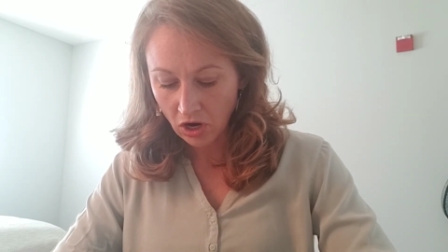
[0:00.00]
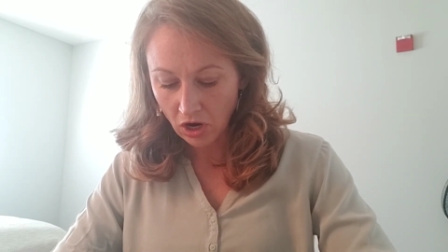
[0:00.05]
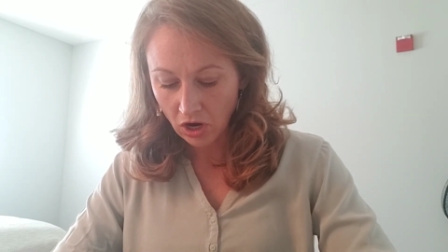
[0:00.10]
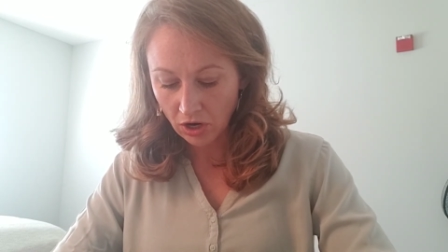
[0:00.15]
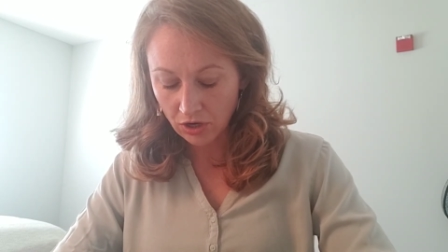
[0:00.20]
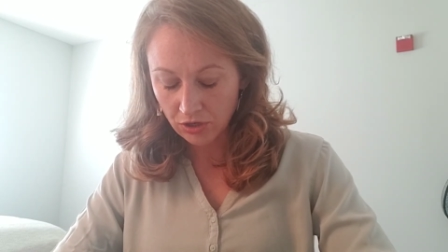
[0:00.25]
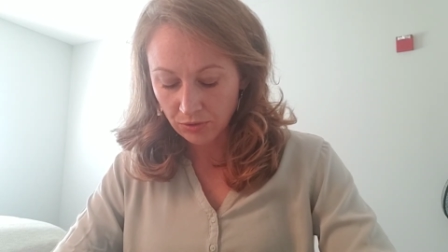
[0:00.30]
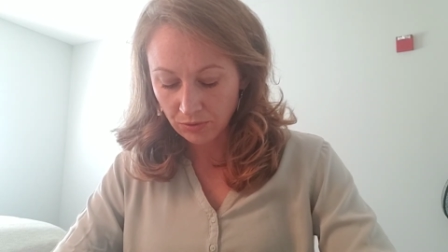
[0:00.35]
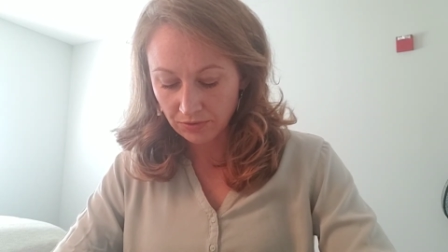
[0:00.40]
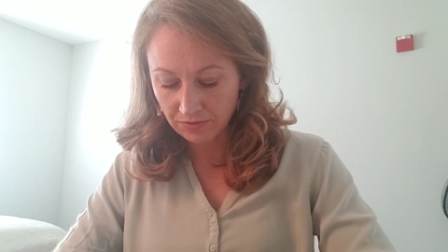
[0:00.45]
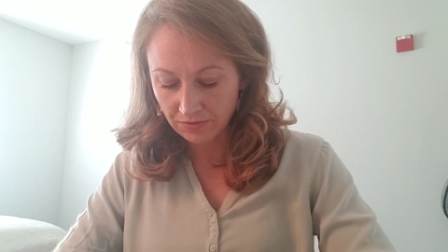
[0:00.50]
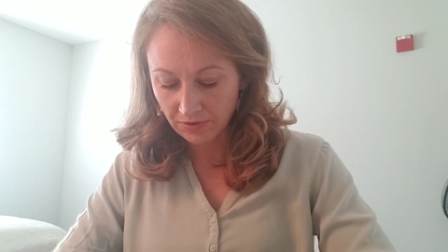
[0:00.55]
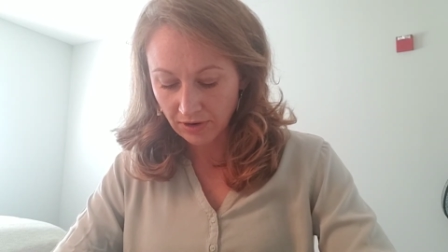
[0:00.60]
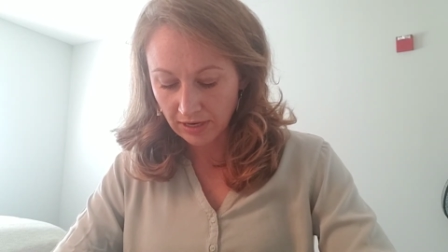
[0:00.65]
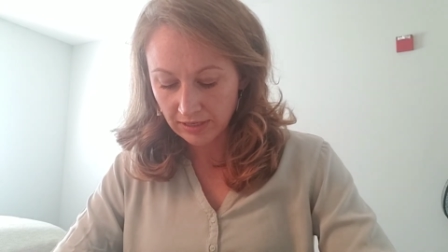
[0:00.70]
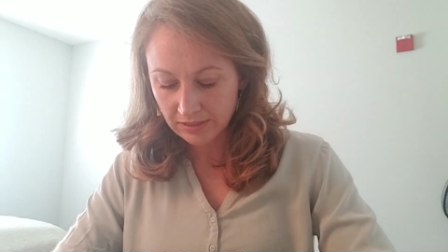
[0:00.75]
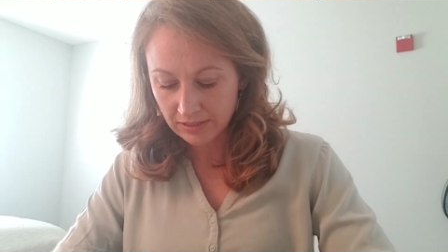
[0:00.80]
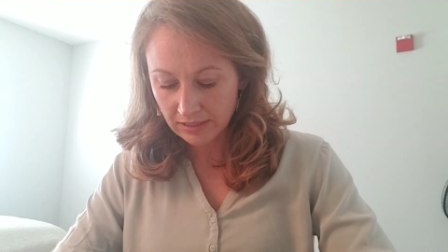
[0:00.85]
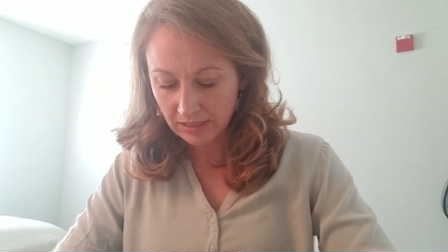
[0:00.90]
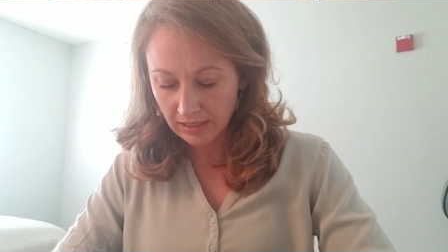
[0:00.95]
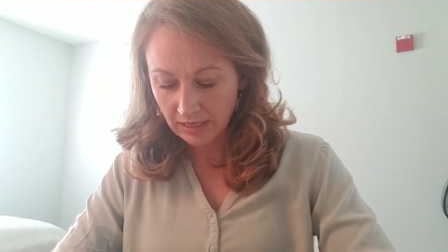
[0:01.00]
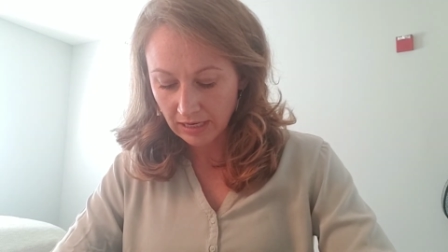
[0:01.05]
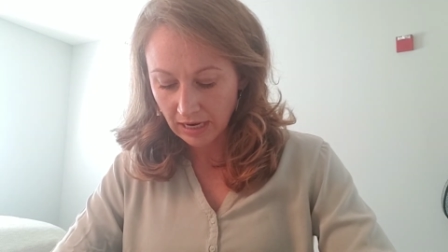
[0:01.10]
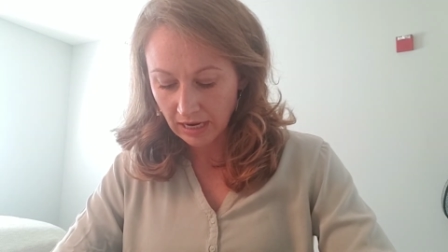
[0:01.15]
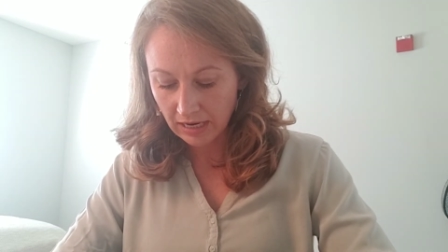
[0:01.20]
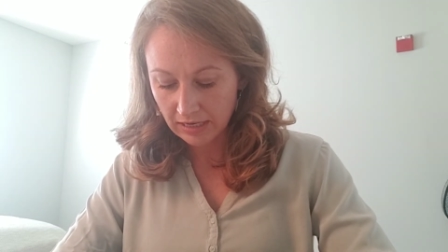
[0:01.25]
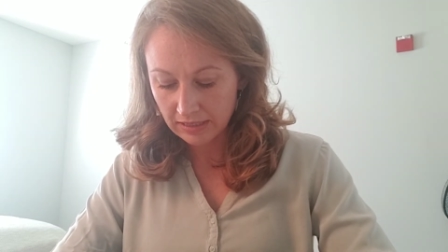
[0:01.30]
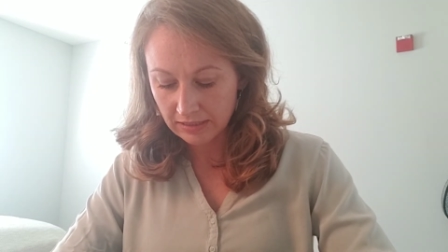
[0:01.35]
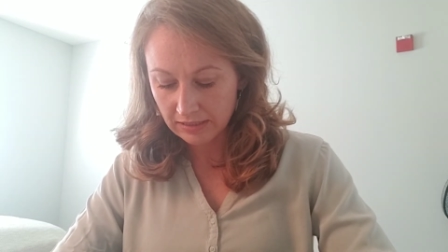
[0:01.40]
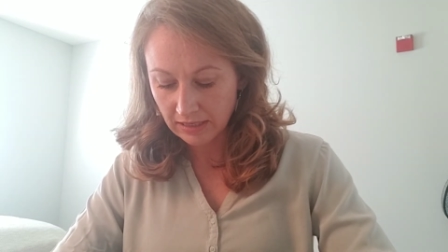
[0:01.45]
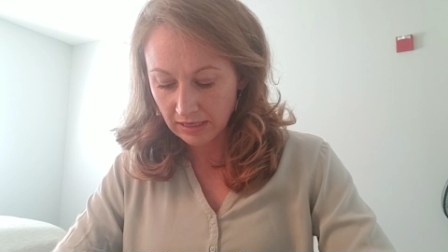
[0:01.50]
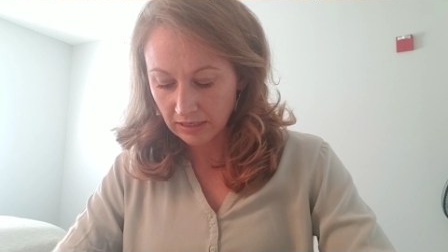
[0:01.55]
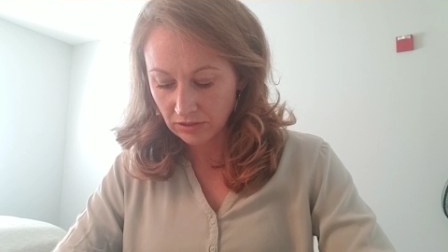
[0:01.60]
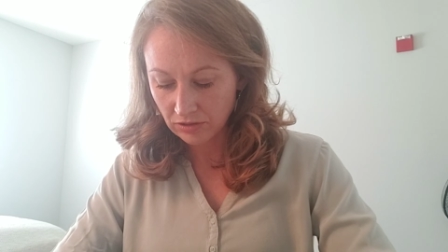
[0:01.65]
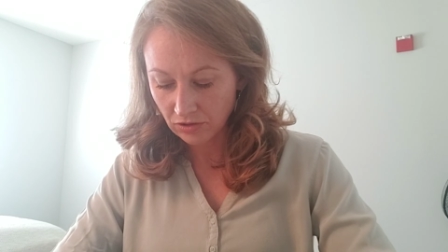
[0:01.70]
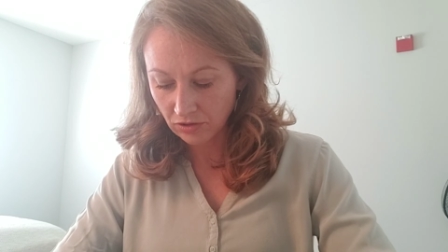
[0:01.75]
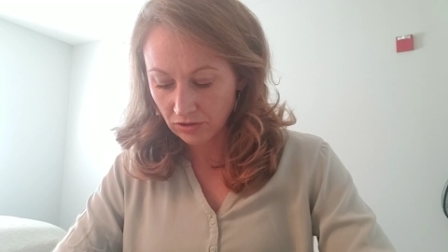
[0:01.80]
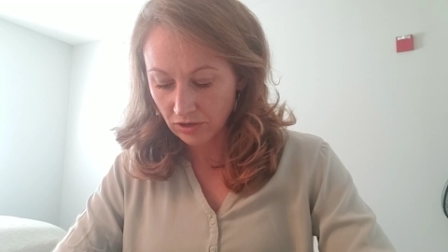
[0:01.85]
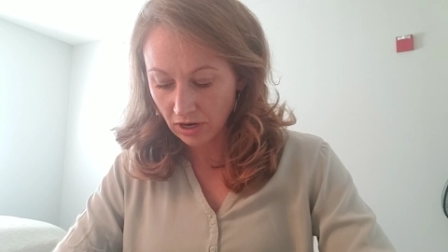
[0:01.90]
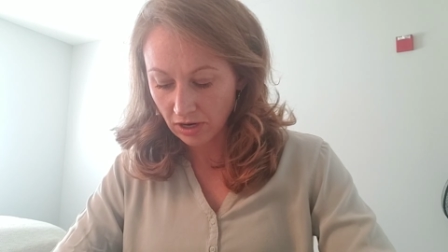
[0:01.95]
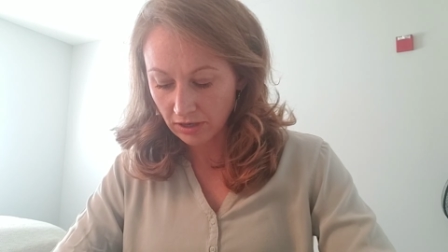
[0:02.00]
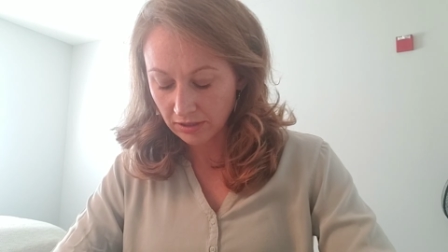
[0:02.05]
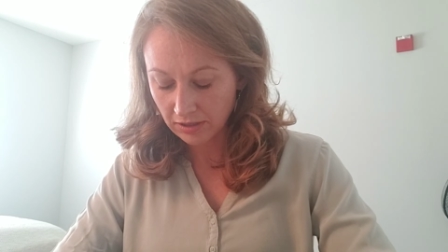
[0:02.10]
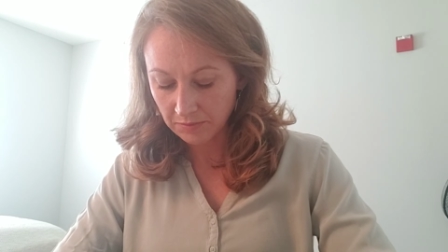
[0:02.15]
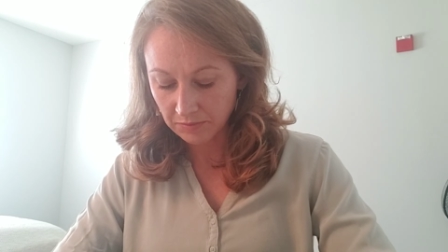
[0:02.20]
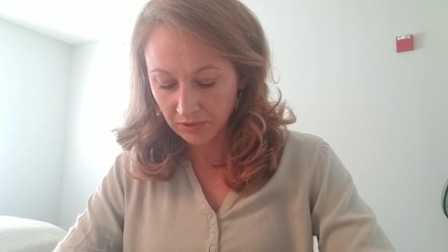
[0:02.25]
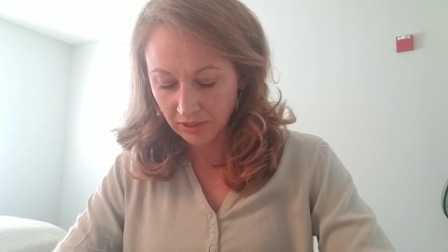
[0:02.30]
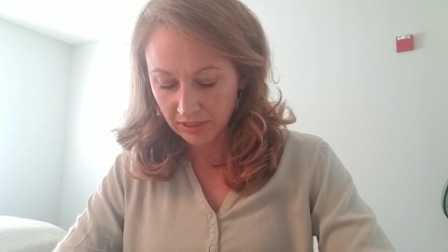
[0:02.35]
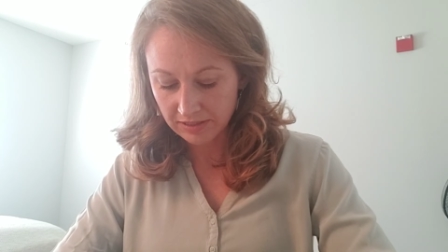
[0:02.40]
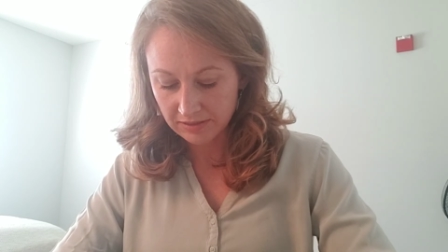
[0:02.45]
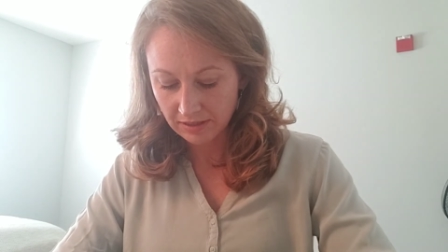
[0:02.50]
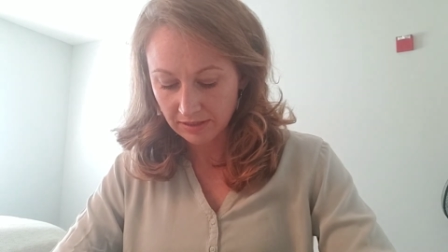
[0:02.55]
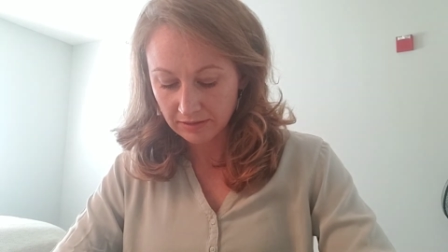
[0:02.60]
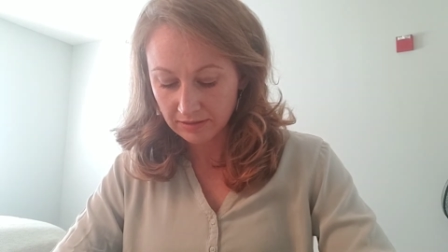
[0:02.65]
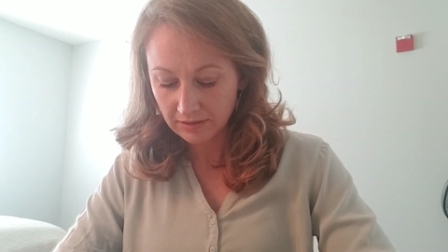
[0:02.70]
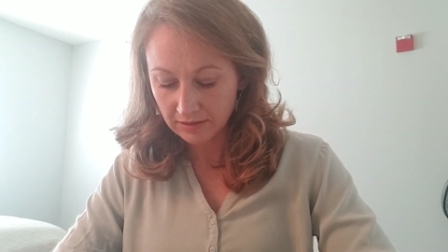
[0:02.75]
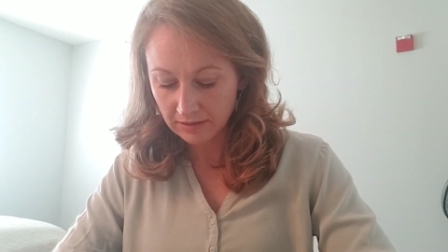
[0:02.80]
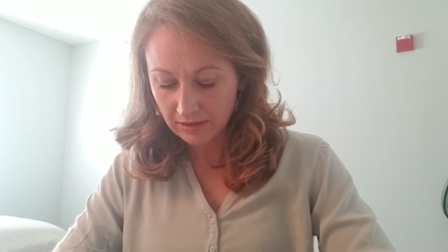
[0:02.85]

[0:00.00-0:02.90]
Are you a friend? I see you're not complacent.